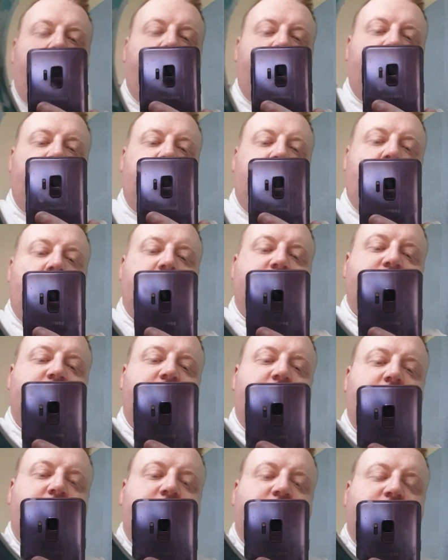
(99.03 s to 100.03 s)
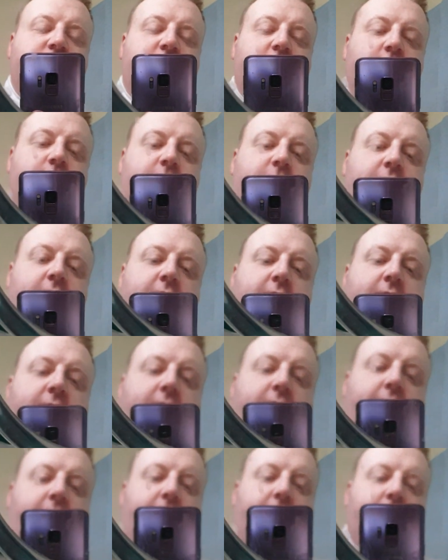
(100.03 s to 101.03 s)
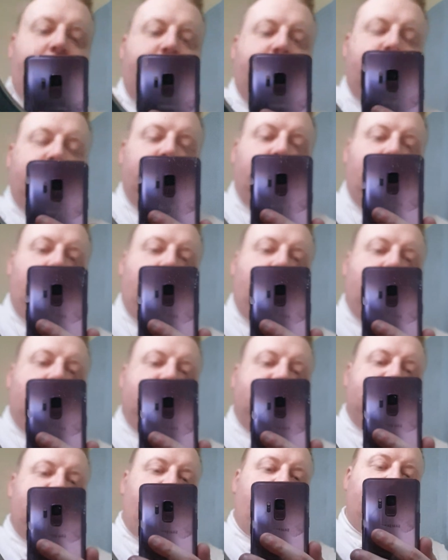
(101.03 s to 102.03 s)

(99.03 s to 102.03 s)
video to YouTube. So